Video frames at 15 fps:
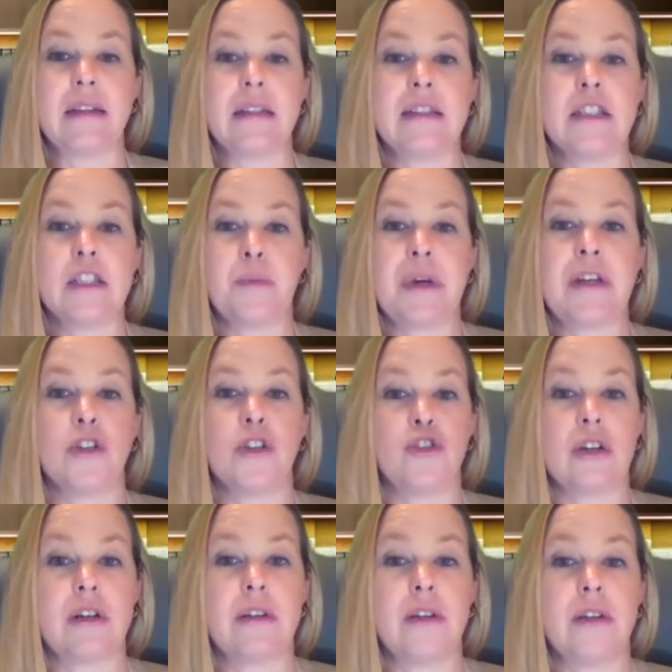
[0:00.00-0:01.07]
to suspend
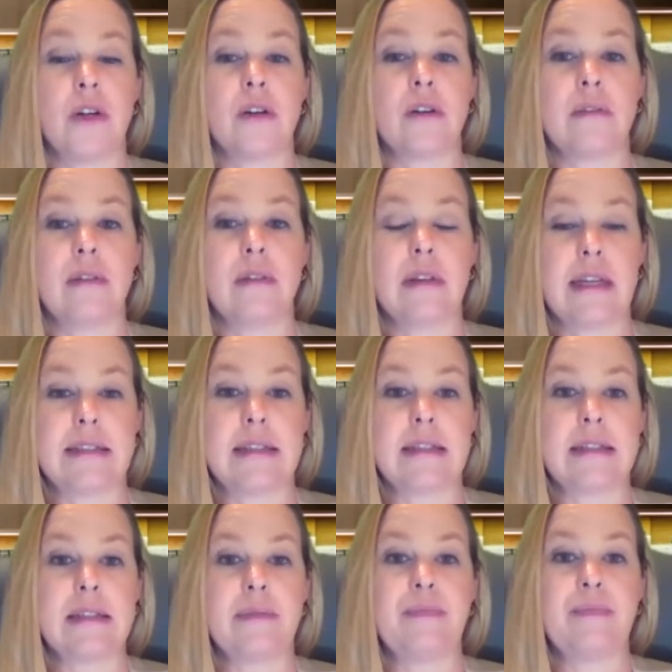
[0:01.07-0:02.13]
your license.